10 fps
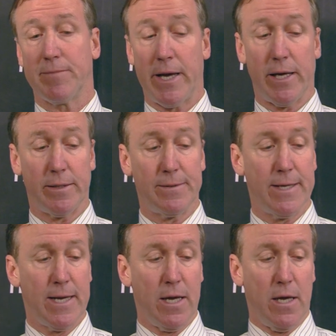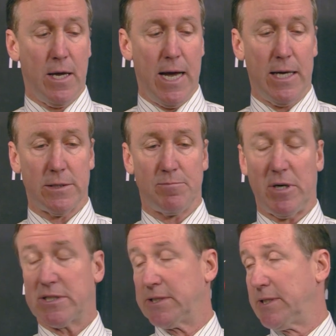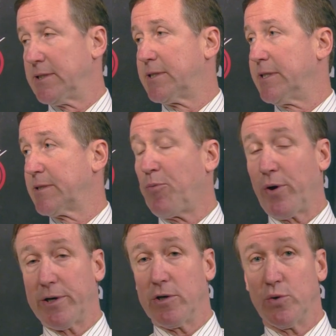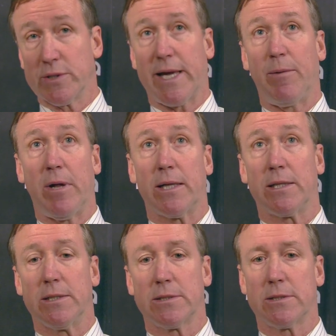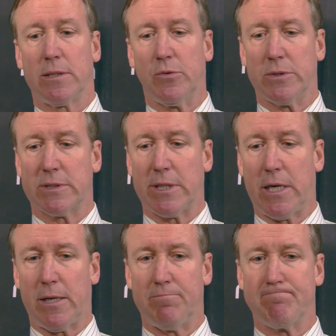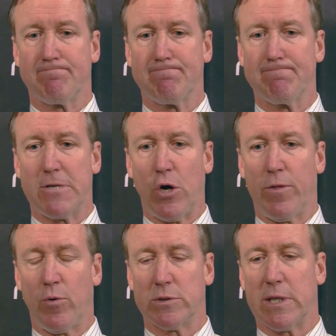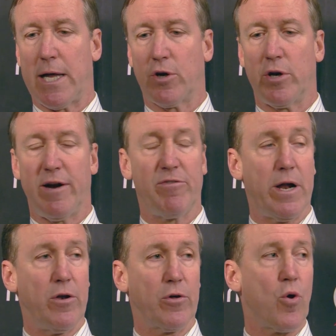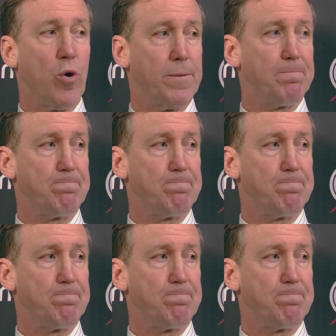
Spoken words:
And as much as it's disappointing to lose a game like this, it was you know, there was a lot of good effort out on the court.